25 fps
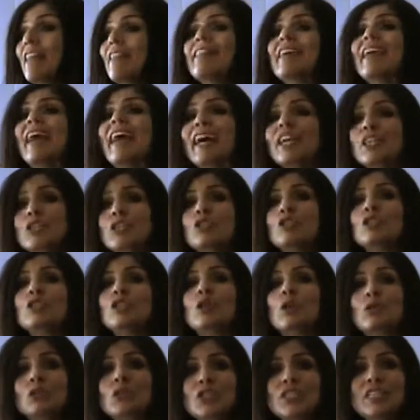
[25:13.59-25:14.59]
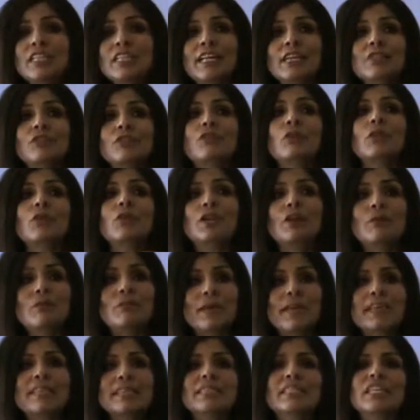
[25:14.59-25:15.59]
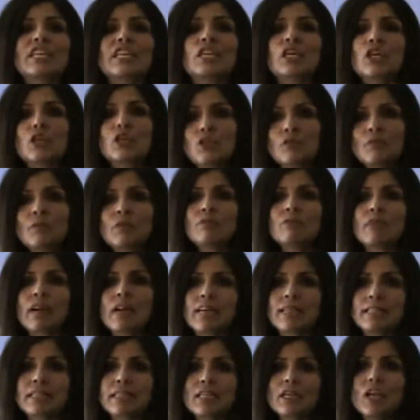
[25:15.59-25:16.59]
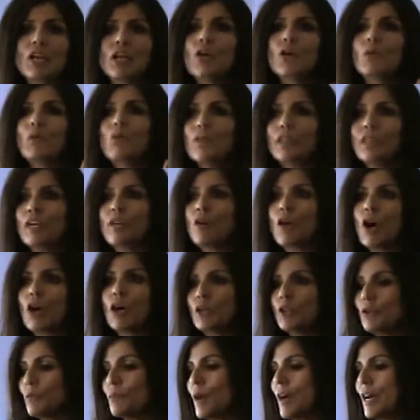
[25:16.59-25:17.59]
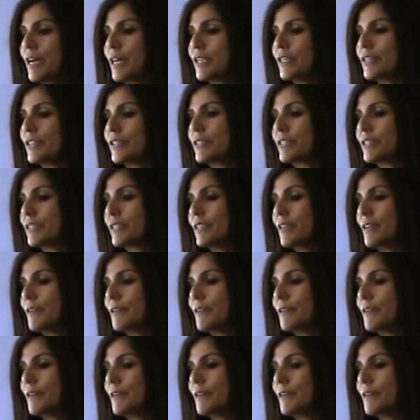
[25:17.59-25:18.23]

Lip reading: They had to negotiate for their basic human rights with their occupiers.